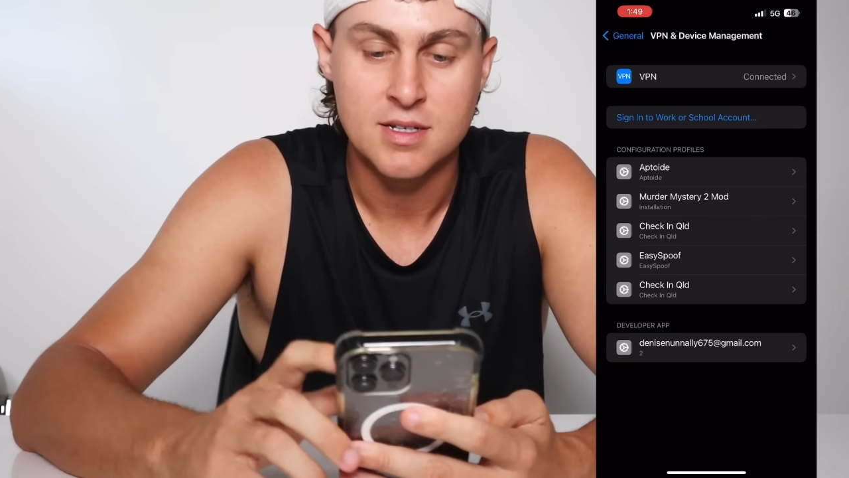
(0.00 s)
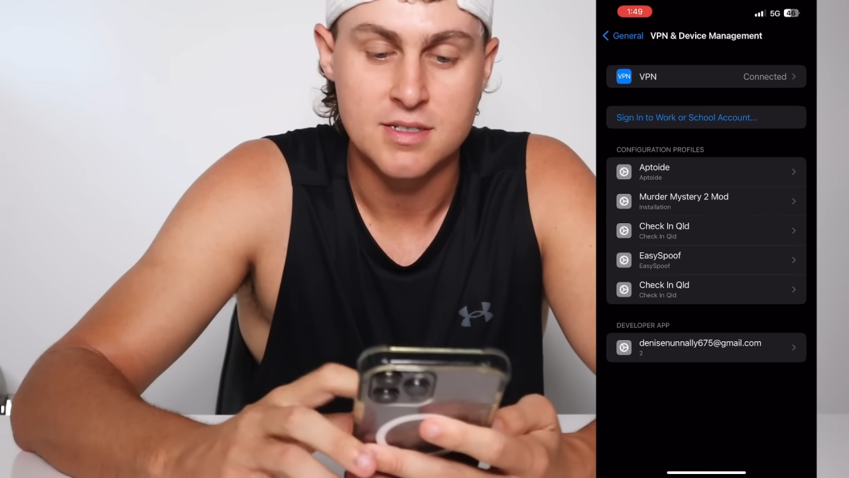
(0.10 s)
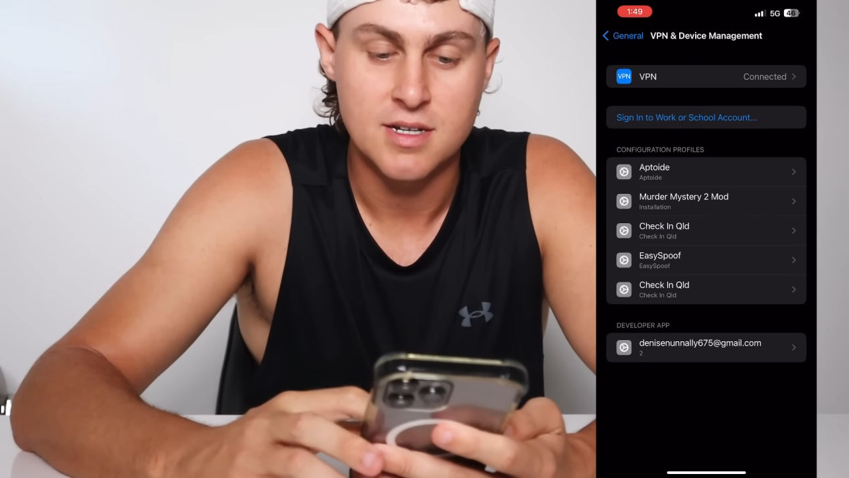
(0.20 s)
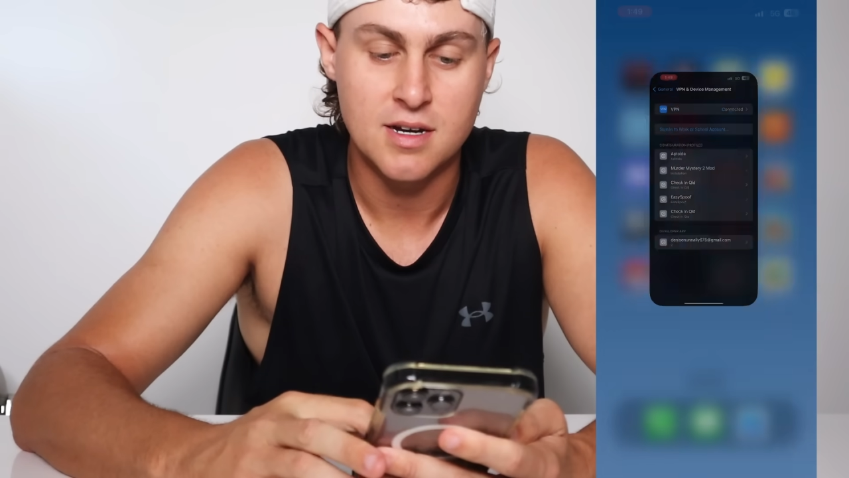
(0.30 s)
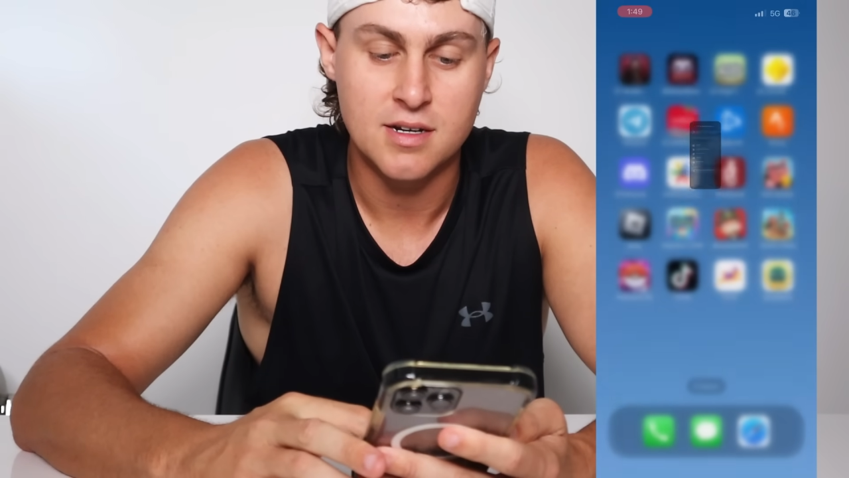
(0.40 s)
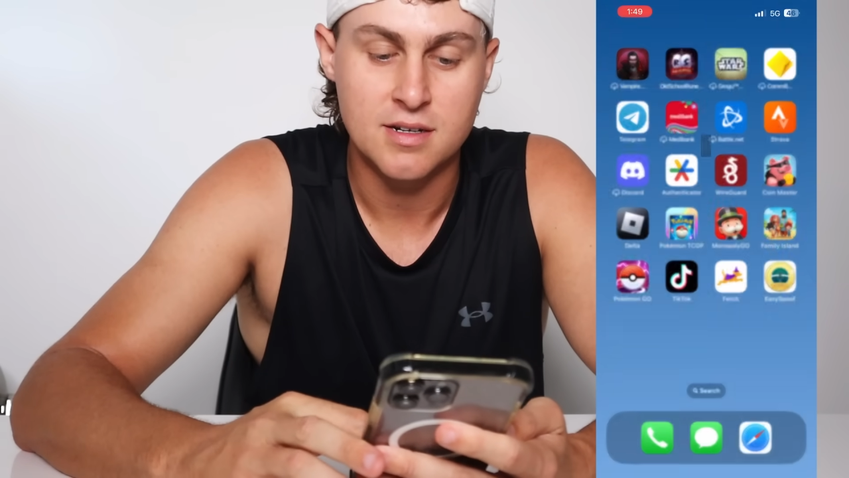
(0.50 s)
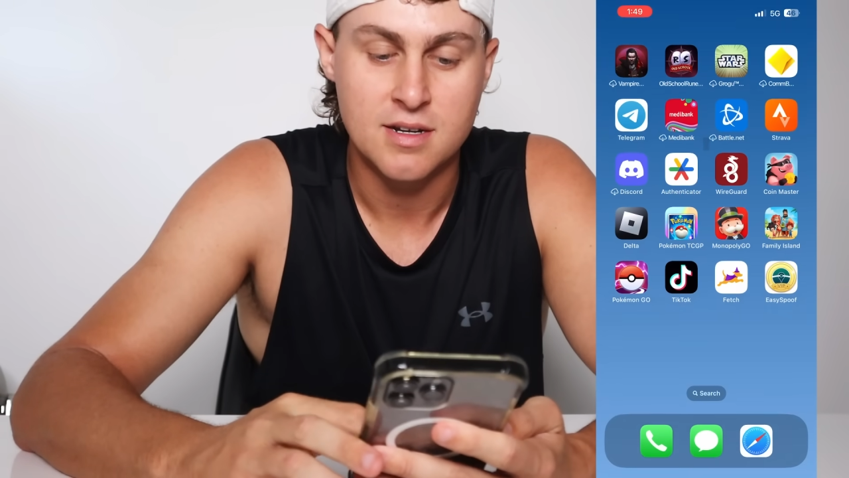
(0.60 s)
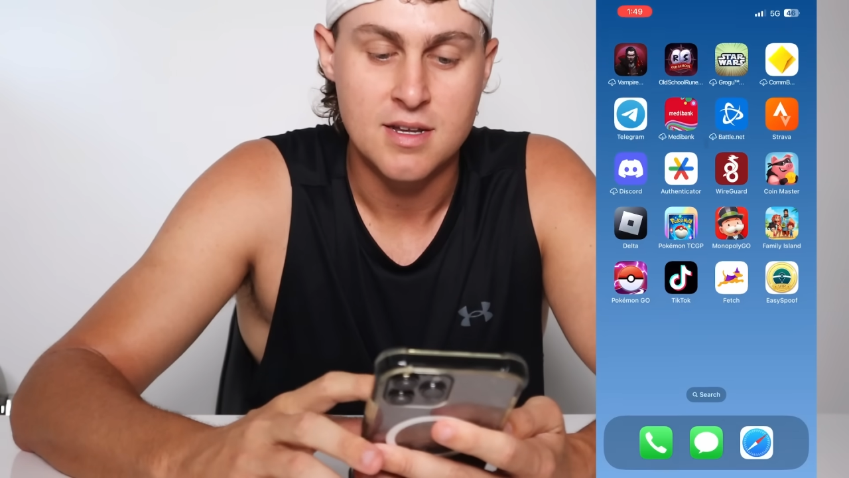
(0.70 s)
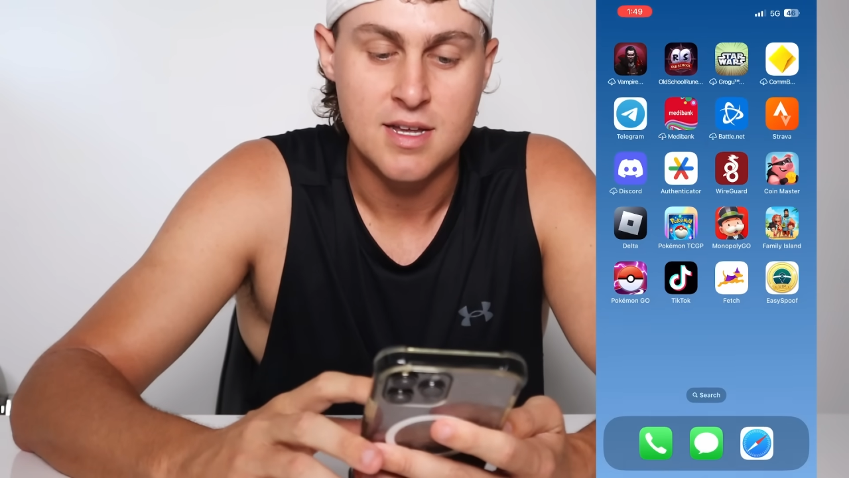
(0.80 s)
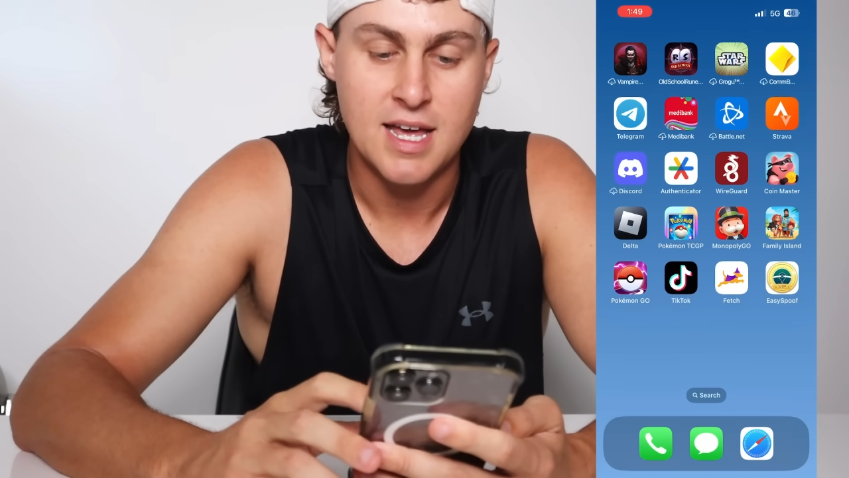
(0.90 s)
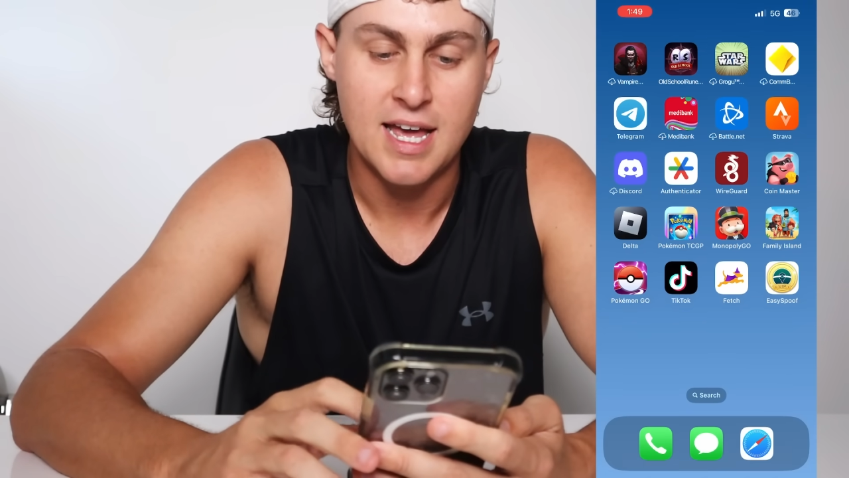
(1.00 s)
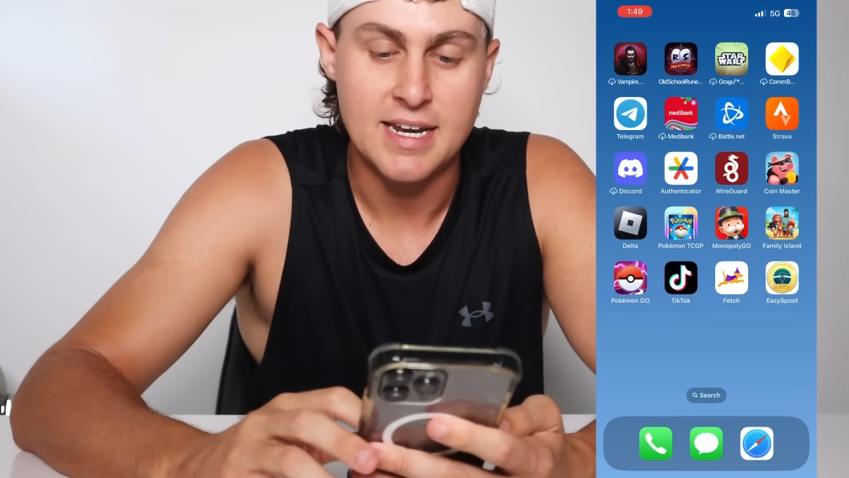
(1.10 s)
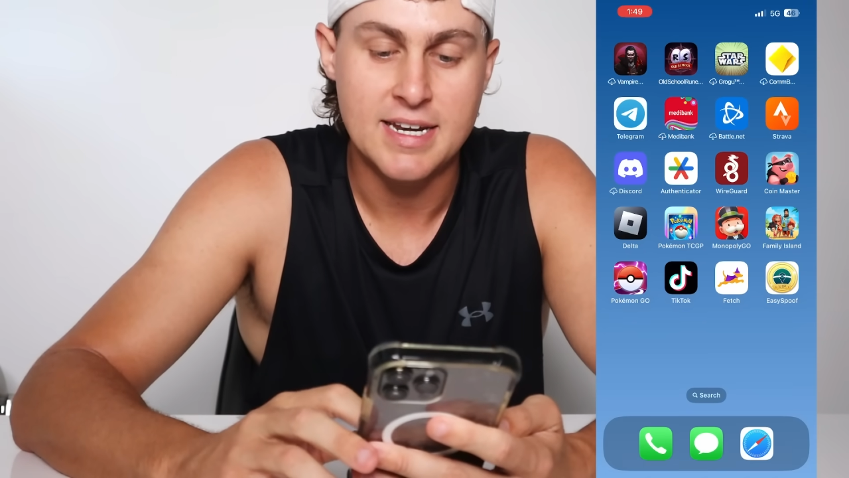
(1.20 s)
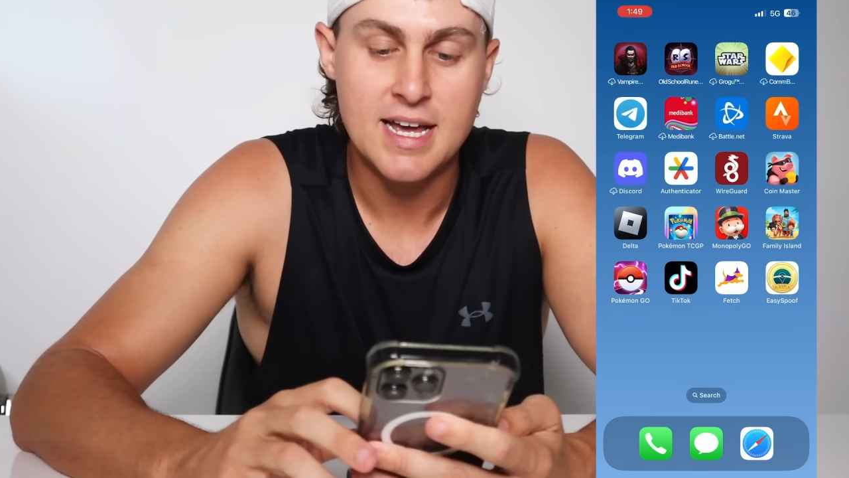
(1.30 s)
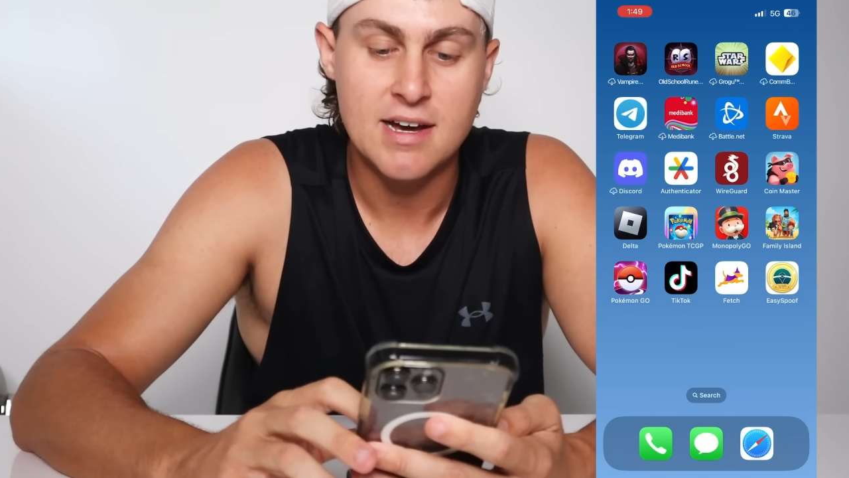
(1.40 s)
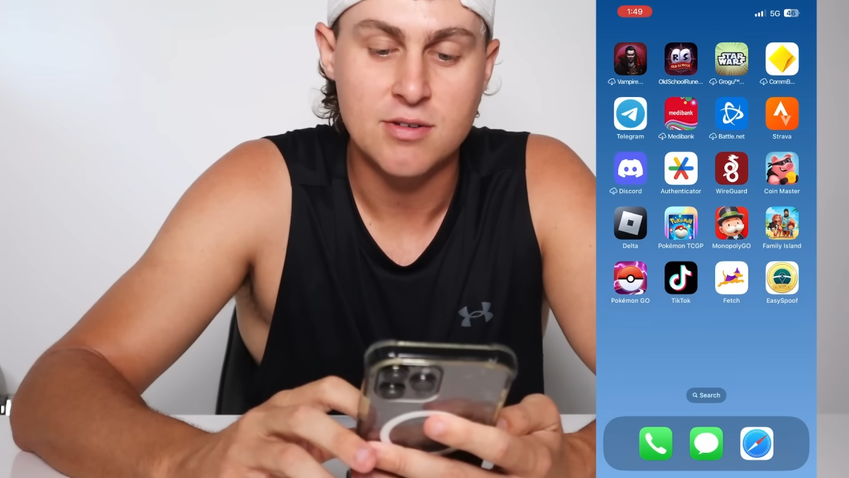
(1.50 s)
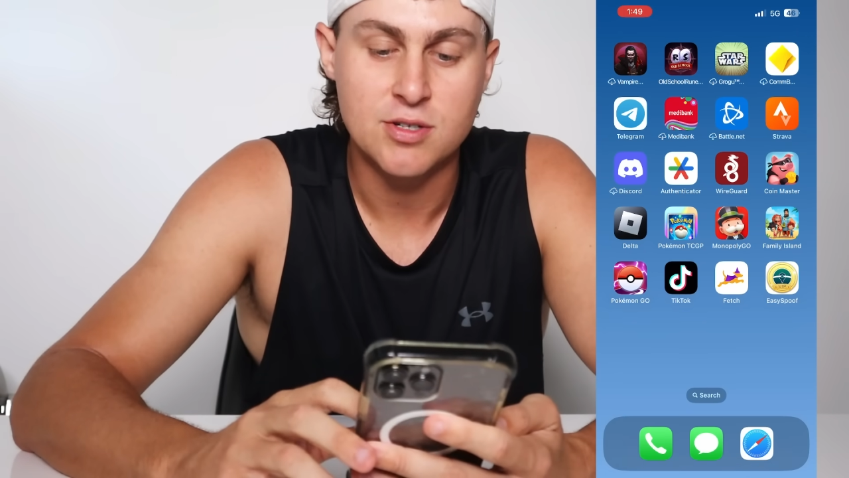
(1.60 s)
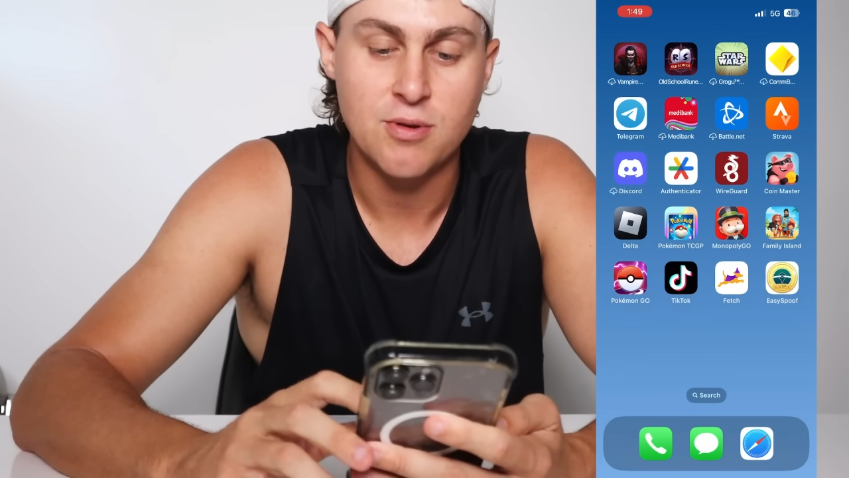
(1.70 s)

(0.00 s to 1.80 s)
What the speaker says: done, and now